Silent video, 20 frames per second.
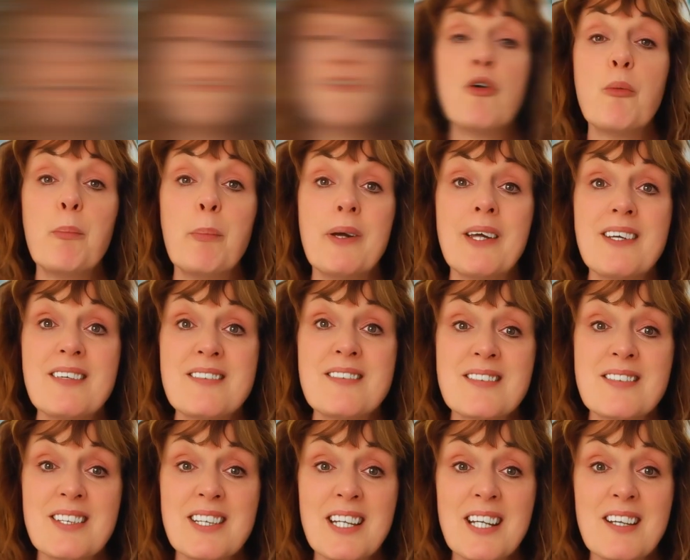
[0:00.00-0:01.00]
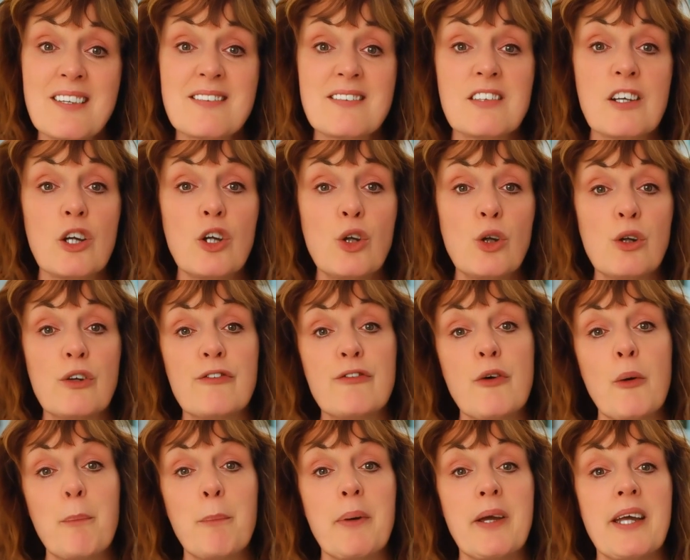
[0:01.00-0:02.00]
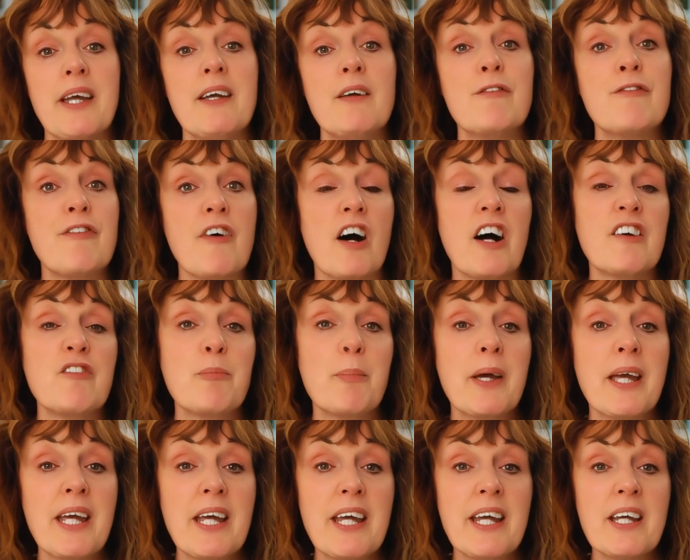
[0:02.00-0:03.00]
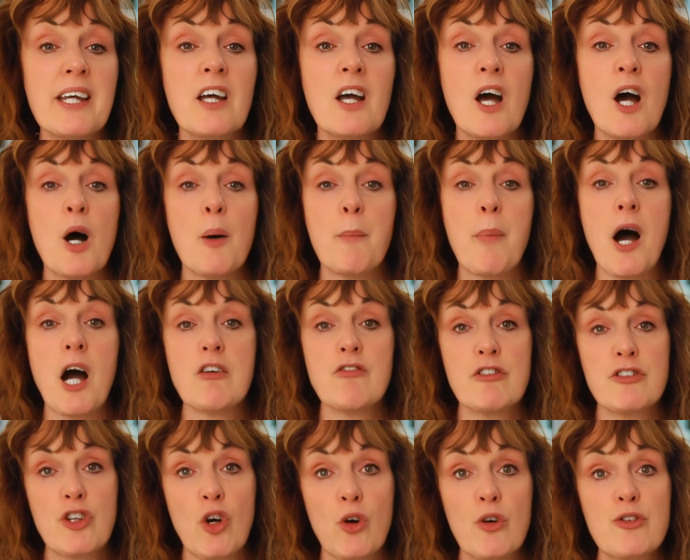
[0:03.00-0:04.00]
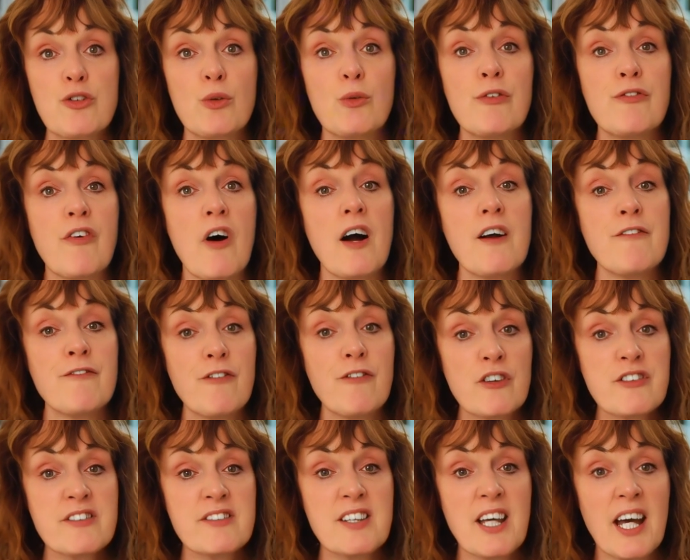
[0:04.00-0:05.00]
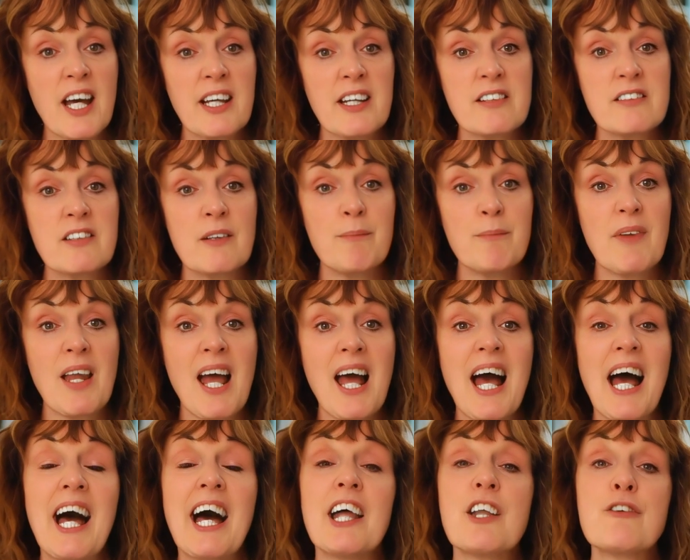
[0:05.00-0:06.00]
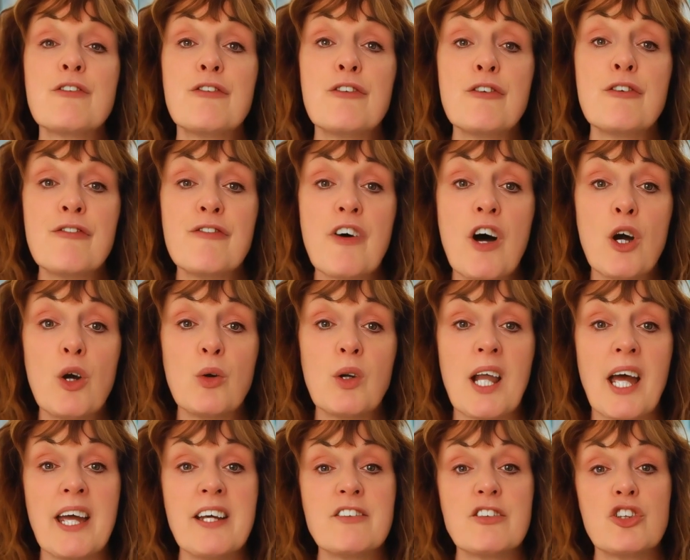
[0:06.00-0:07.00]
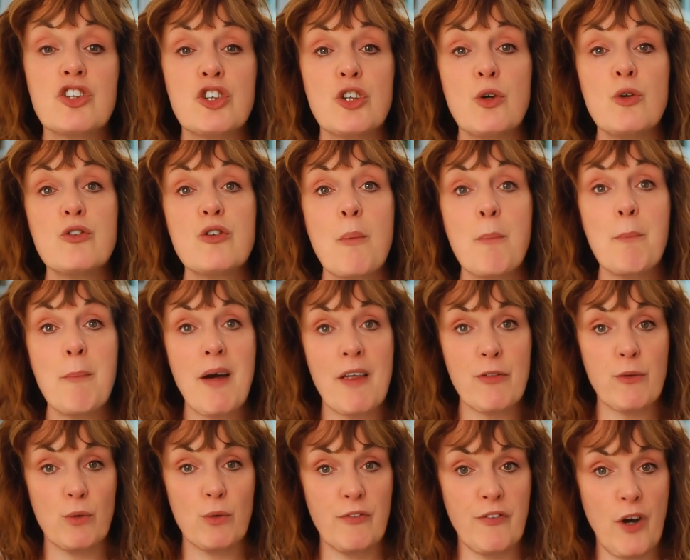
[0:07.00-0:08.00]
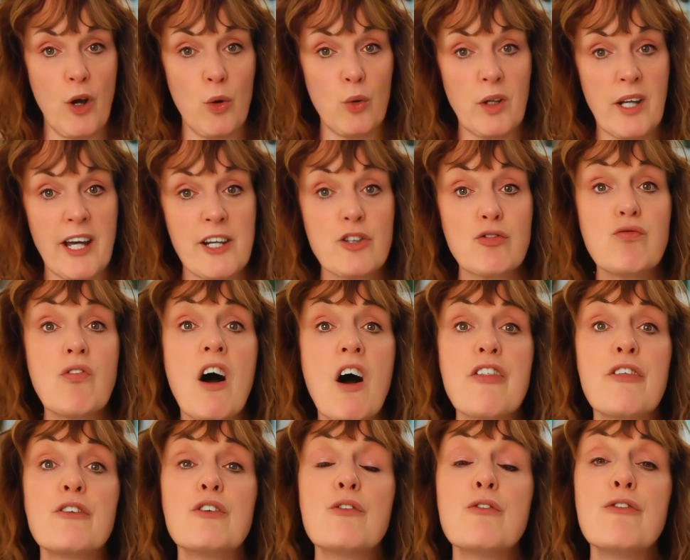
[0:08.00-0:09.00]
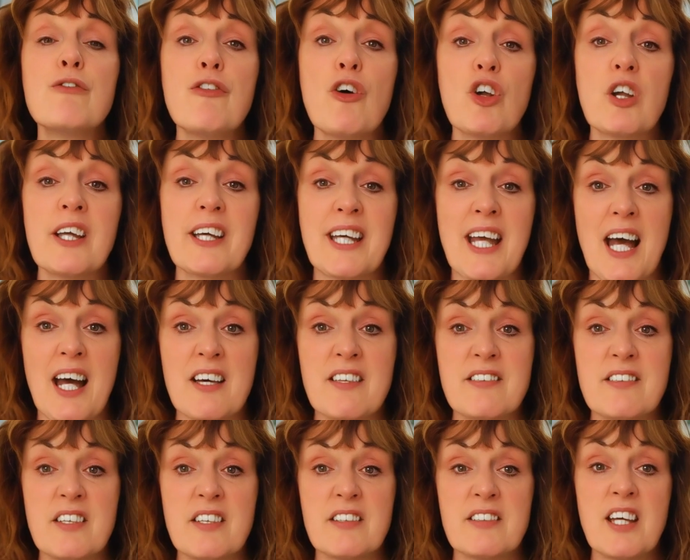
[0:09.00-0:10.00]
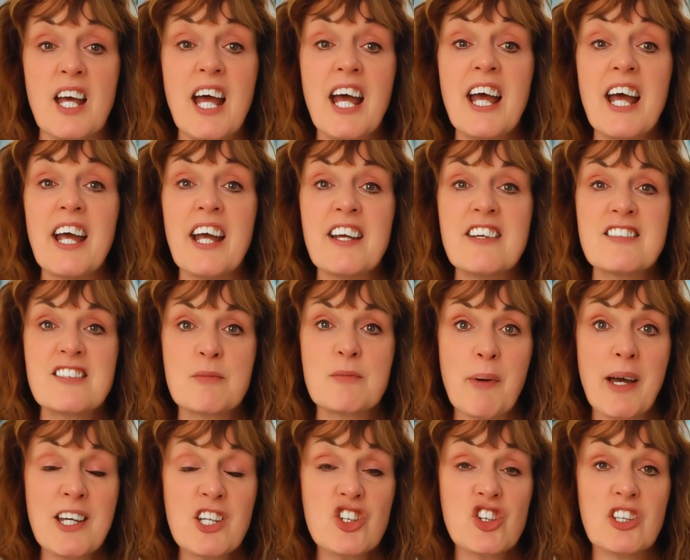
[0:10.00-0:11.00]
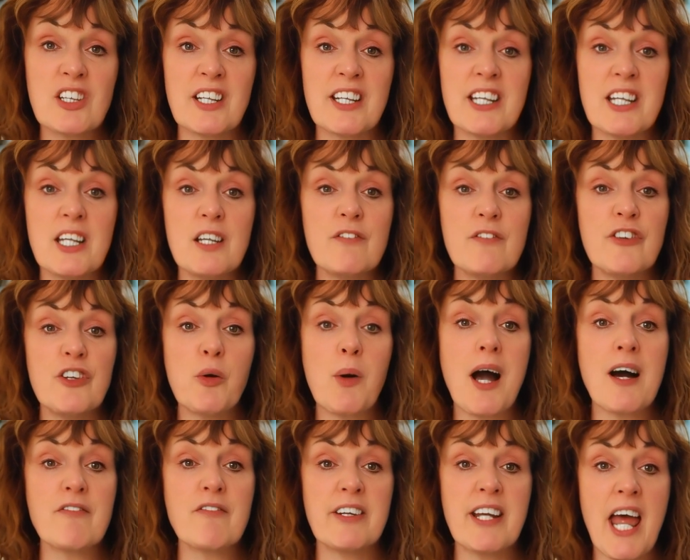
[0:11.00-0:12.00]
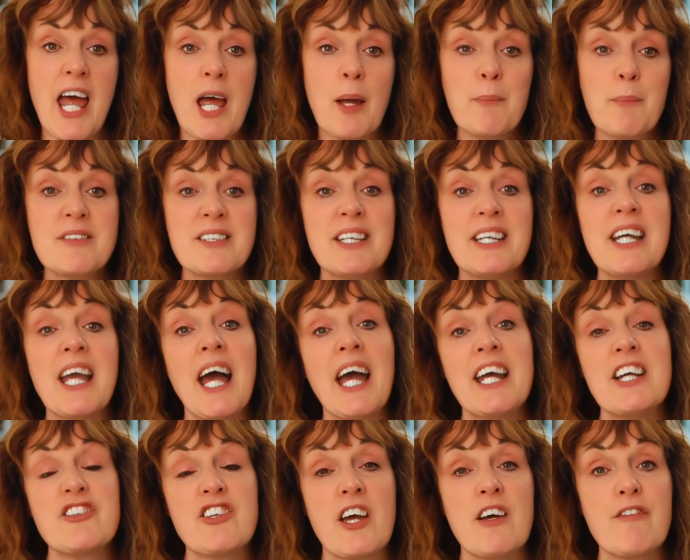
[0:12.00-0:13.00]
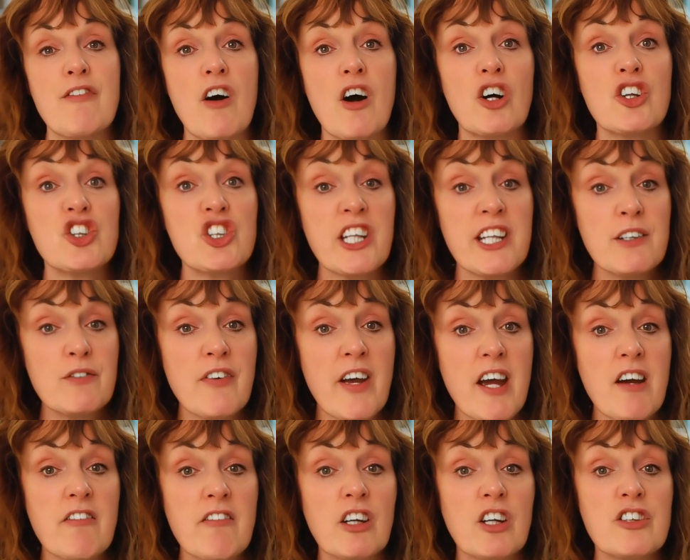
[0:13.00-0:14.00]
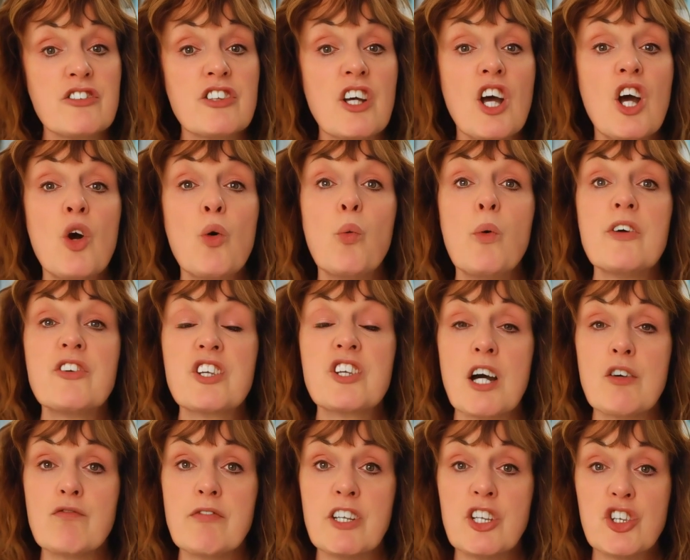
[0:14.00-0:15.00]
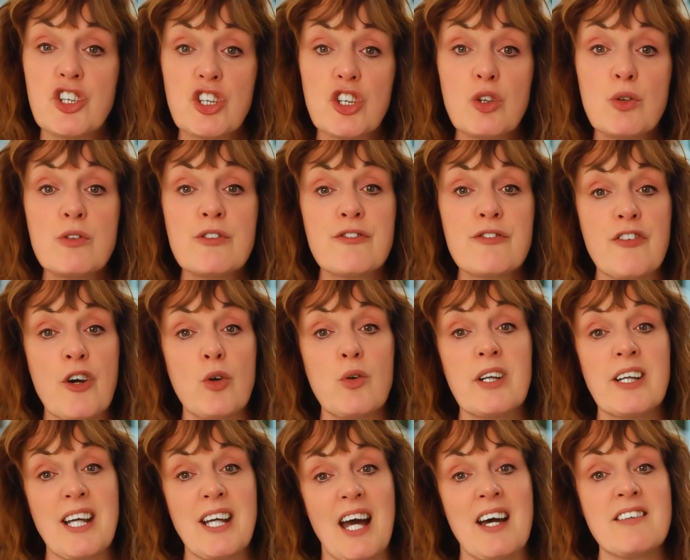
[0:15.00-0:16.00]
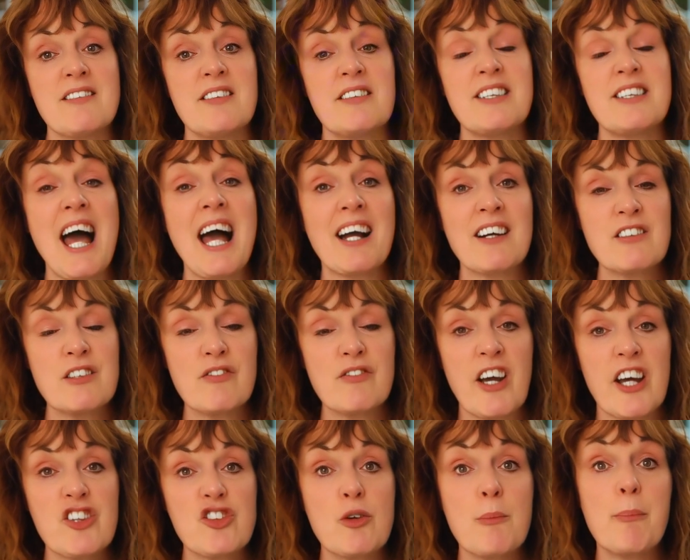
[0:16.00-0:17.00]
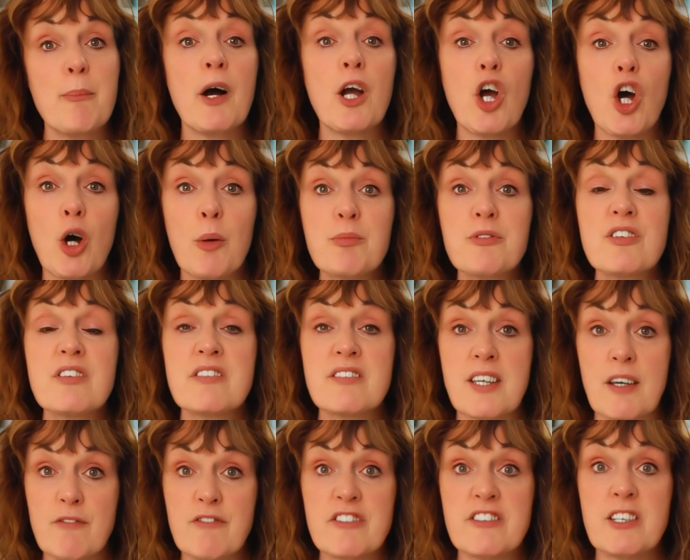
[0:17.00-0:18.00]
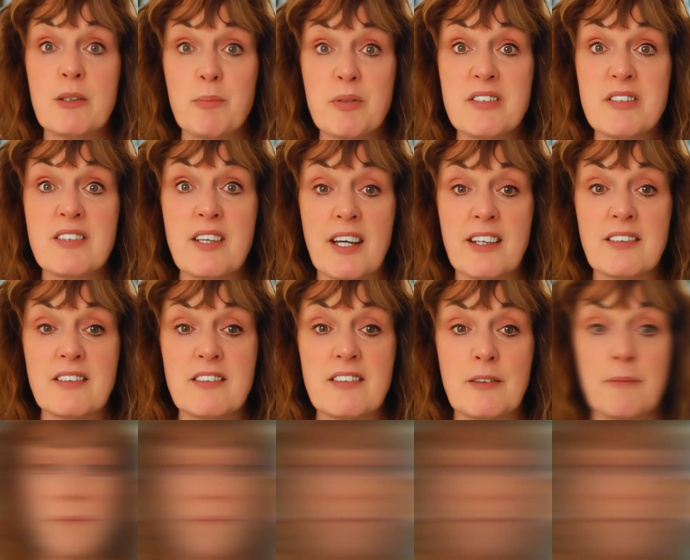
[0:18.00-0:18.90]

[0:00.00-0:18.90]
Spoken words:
For B6, look for P5P, pyridoxal 5-phosphate, and for folate, choose methylfolate rather than folic acid, especially if you have an MTHFR gene variant, which can reduce folic acid activation by up to 70%.